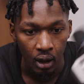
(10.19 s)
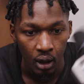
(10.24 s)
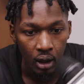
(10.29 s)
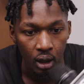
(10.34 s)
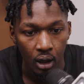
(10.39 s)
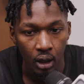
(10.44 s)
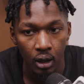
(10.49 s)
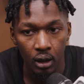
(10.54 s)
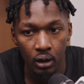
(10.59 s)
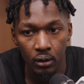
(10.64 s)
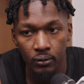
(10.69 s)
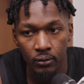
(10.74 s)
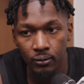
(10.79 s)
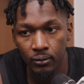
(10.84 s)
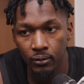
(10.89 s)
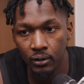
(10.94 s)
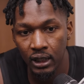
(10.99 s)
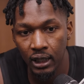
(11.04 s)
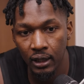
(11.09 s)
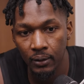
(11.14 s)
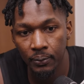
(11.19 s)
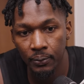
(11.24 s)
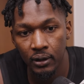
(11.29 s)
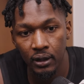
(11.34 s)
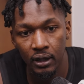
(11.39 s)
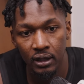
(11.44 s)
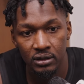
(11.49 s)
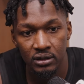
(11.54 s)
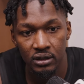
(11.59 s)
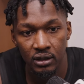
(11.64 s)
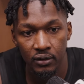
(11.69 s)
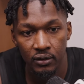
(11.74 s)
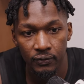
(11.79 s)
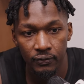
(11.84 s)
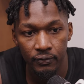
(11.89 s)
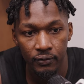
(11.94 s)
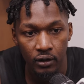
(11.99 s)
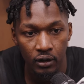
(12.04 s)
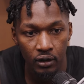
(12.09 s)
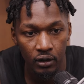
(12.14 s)
Um, we can't put ourselves
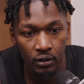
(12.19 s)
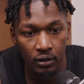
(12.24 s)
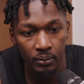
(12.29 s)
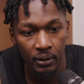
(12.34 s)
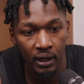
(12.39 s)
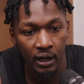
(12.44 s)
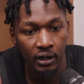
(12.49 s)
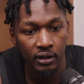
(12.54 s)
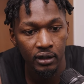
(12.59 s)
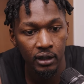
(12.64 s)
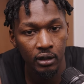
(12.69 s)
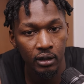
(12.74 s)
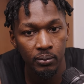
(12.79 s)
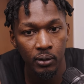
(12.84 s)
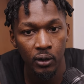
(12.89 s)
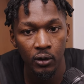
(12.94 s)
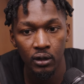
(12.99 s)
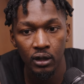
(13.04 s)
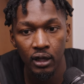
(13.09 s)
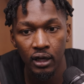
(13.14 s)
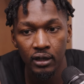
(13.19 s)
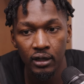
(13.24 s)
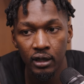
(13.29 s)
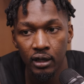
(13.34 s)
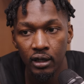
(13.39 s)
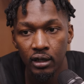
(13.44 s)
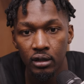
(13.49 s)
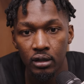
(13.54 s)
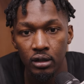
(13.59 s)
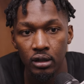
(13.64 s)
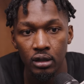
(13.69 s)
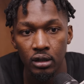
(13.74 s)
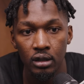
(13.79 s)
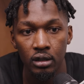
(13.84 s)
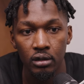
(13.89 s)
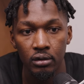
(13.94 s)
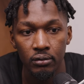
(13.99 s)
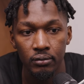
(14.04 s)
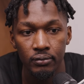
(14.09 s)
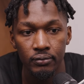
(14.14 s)
uh, behind the eight ball like that.
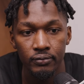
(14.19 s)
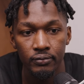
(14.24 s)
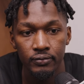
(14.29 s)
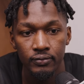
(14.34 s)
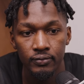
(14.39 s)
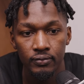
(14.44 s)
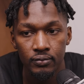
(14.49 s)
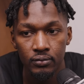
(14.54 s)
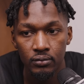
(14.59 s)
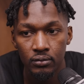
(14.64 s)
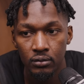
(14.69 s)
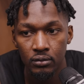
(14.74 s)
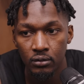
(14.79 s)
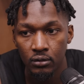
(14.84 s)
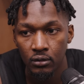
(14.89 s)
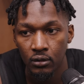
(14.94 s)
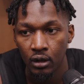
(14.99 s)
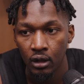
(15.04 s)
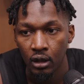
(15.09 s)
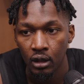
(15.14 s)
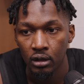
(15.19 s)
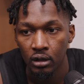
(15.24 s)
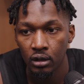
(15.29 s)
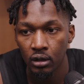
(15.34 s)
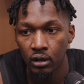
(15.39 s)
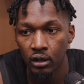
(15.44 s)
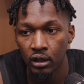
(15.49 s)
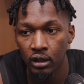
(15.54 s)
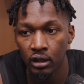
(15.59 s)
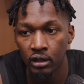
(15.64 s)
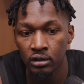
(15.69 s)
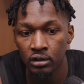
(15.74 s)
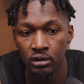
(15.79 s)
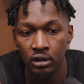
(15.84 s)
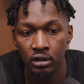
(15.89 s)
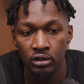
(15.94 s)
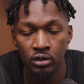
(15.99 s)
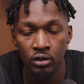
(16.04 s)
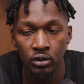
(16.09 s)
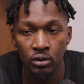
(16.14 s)
Um, you know, it's
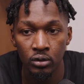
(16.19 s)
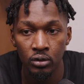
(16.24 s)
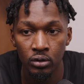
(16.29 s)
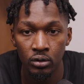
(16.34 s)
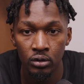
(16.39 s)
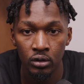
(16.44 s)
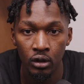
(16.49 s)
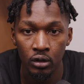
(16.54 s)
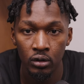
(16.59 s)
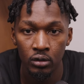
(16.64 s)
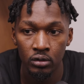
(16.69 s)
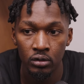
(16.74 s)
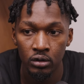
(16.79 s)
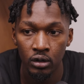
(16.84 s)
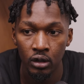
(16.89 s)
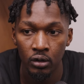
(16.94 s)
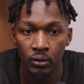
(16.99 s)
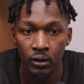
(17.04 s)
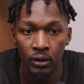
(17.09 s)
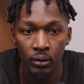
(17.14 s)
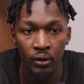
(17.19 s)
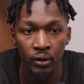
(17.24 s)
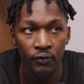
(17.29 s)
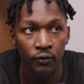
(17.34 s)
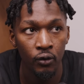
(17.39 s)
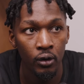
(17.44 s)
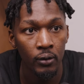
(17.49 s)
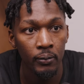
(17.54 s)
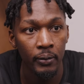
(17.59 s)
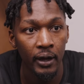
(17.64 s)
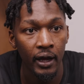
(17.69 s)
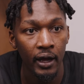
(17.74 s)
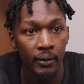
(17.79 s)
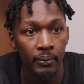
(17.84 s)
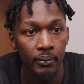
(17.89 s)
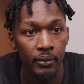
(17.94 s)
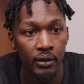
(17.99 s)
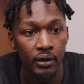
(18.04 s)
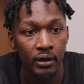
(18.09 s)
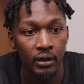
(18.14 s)
it's cool though. You know, we, we fought back,
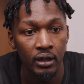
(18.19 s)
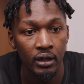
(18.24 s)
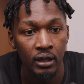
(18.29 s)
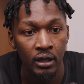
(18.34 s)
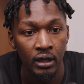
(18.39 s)
but